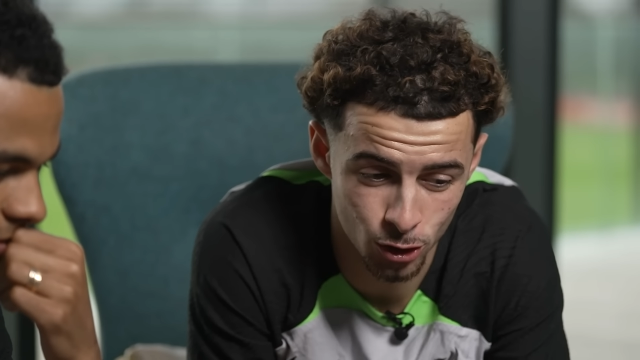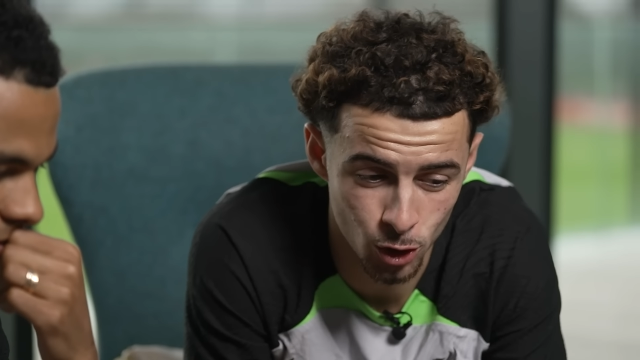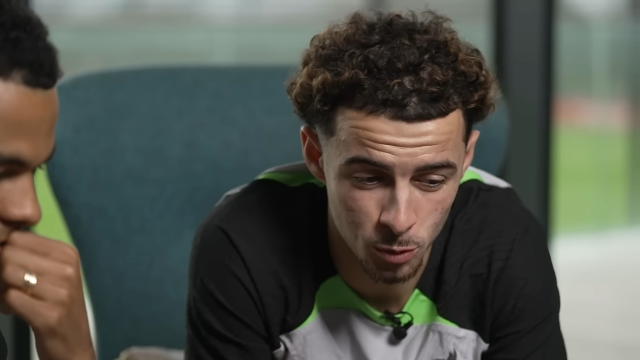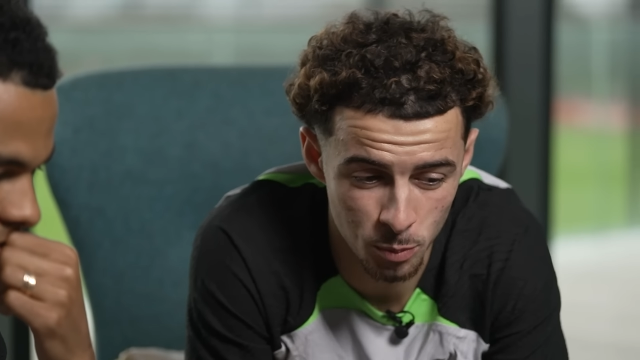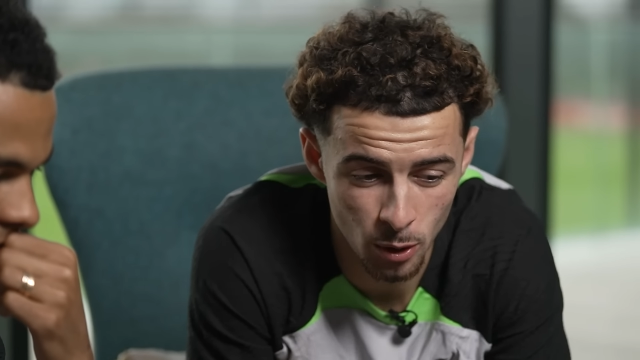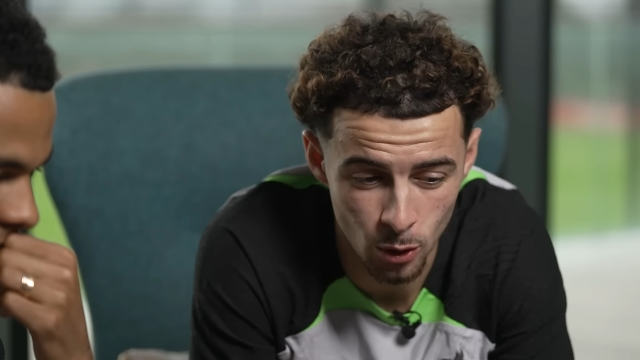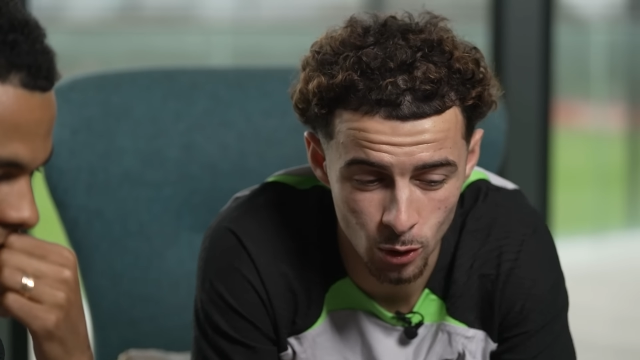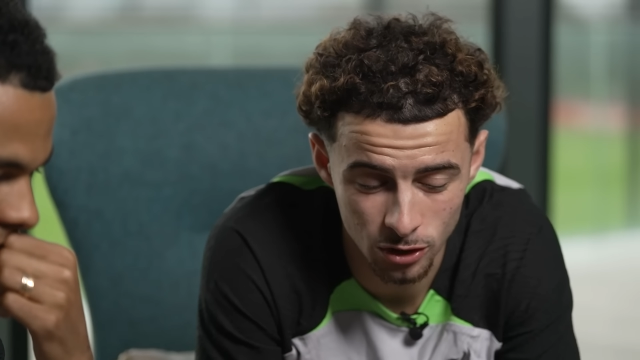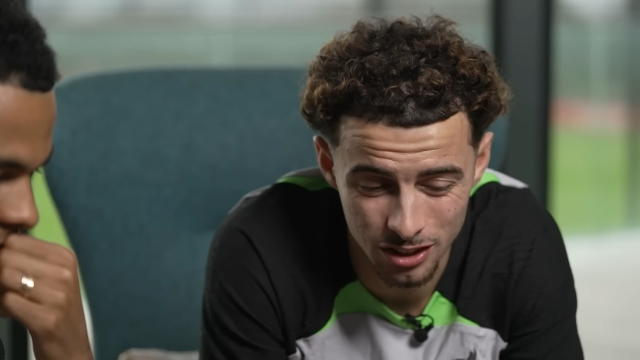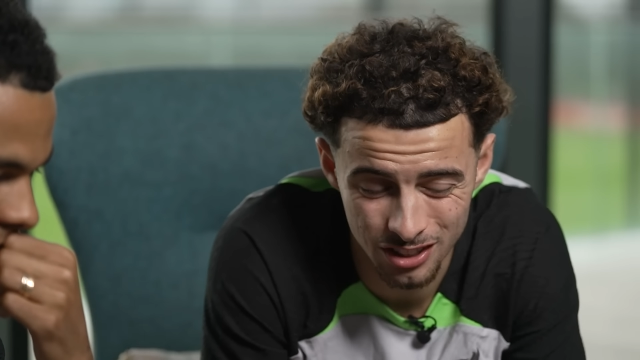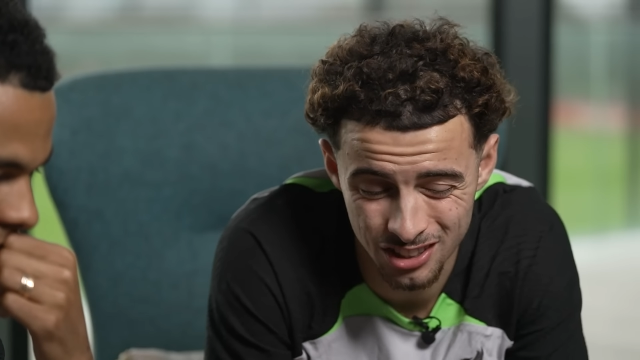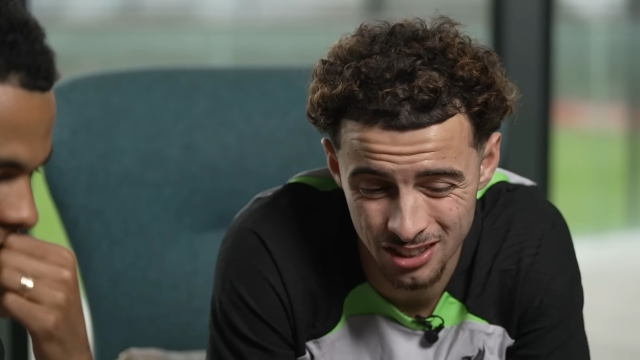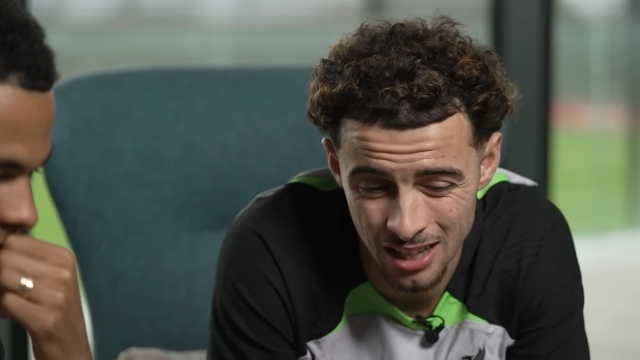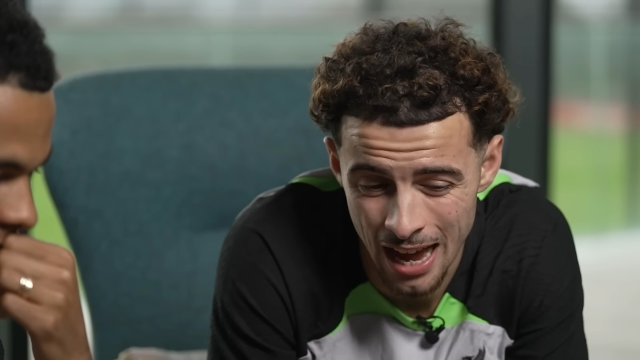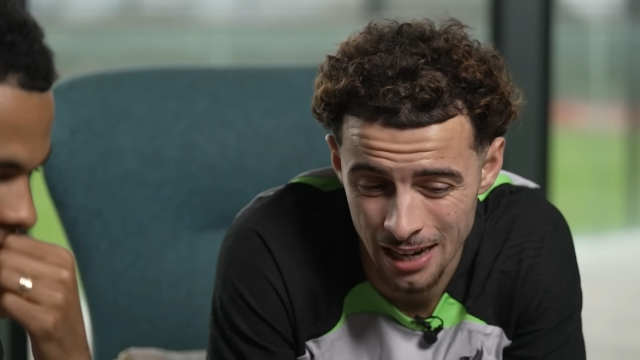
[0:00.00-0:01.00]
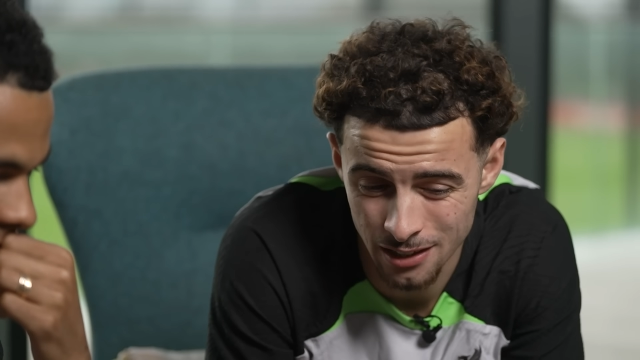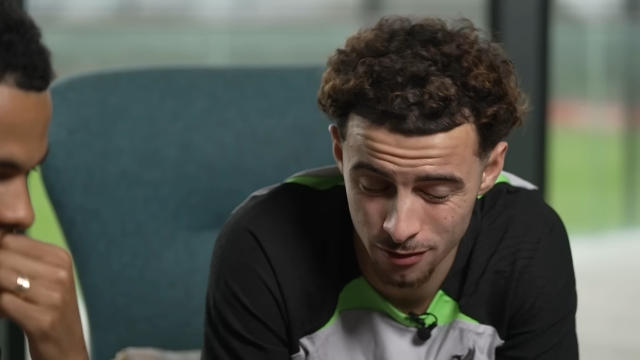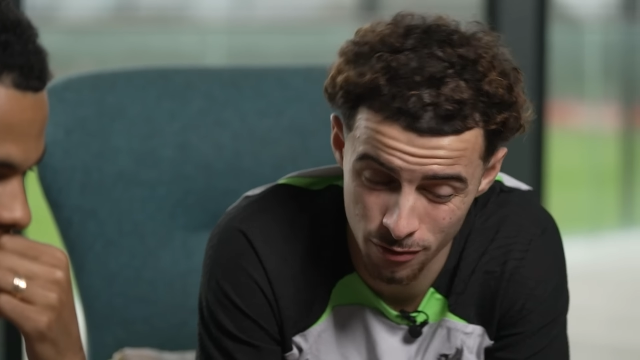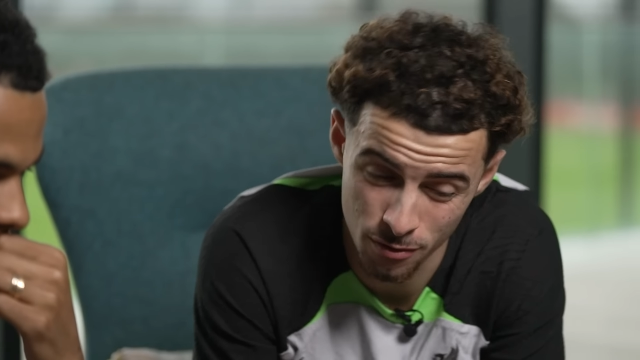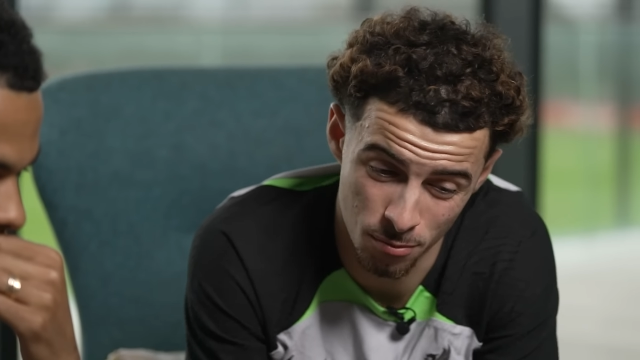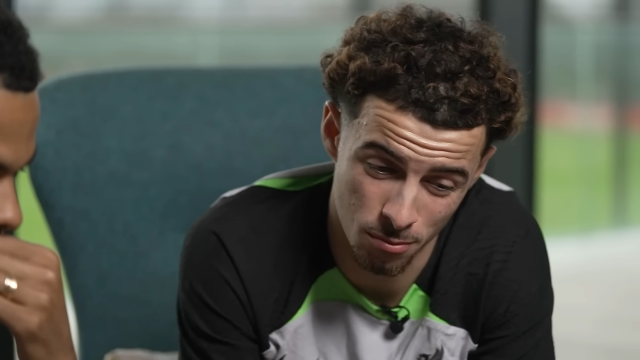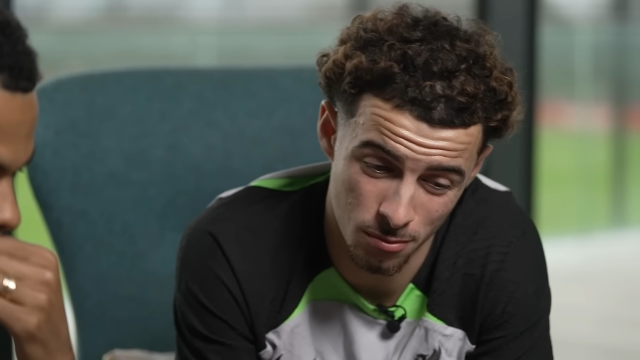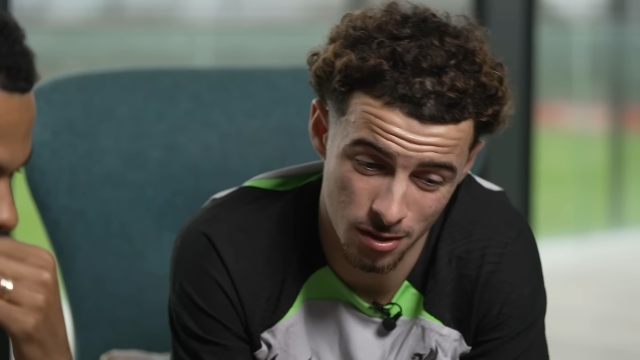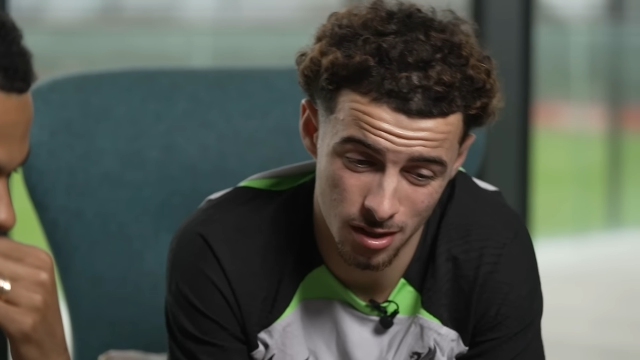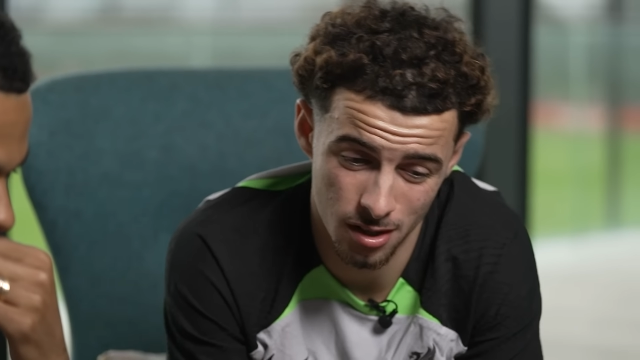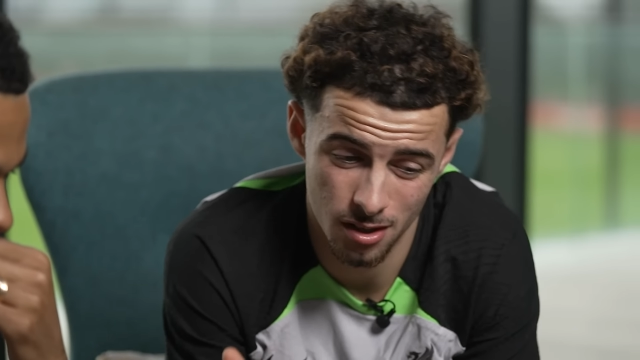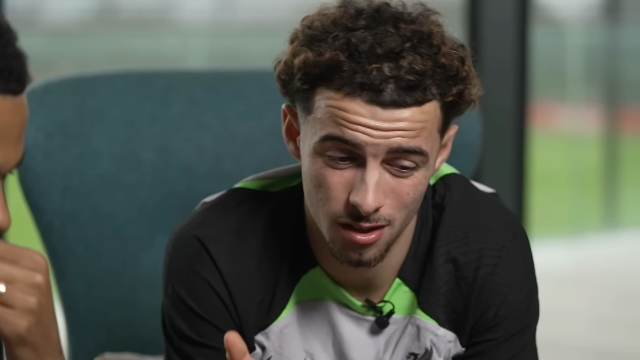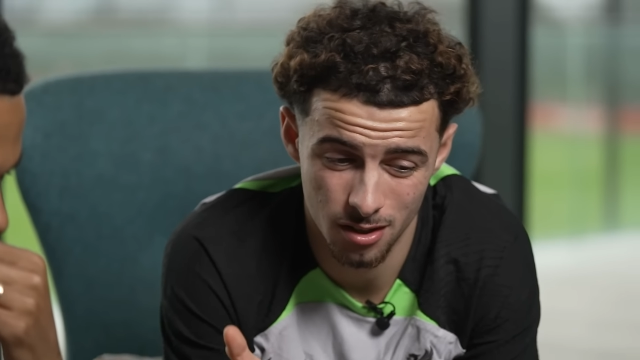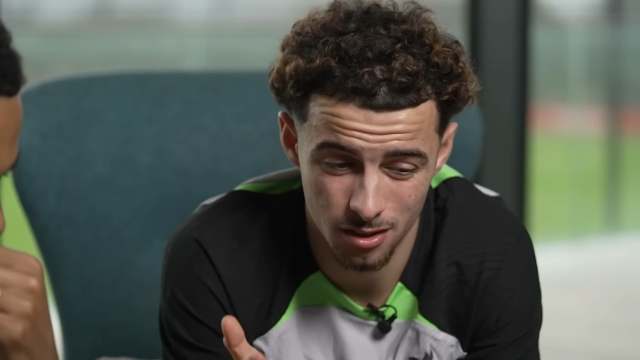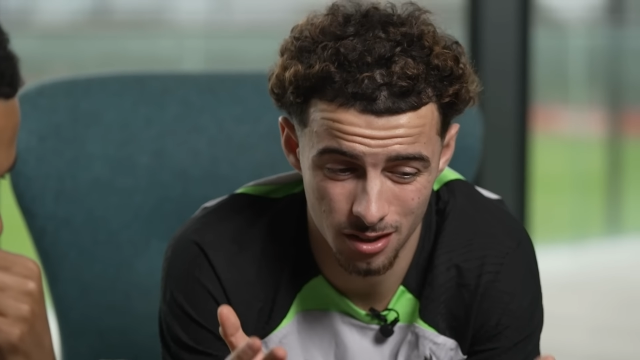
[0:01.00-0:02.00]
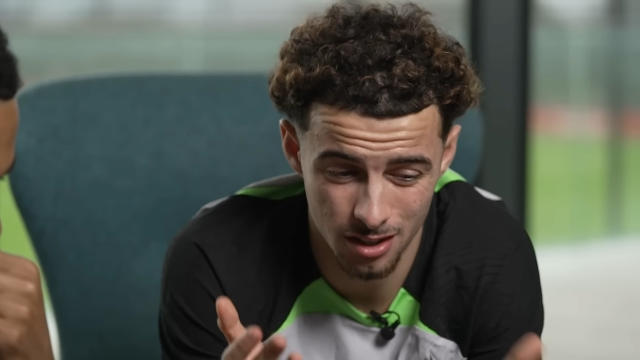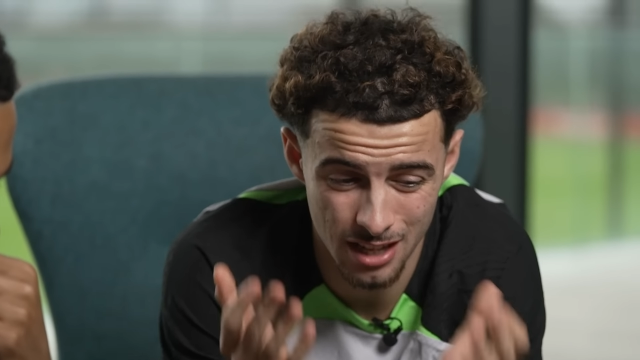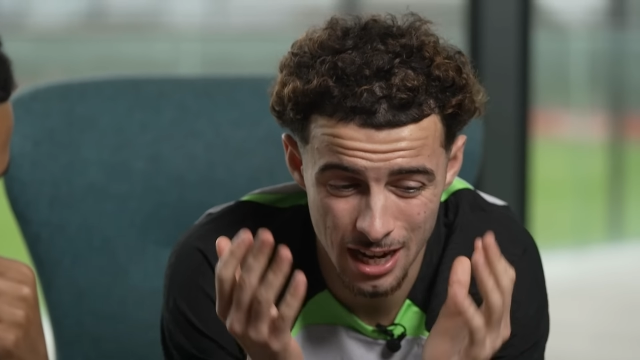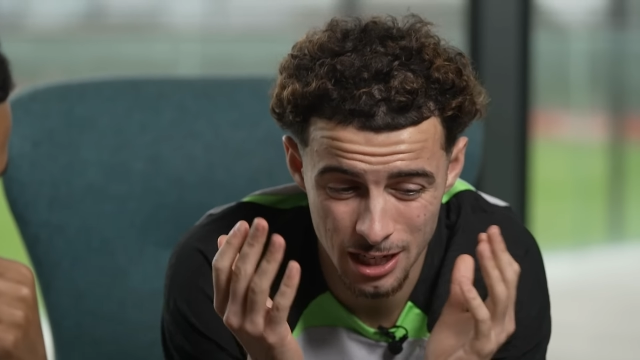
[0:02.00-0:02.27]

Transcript: just because the size of him You'd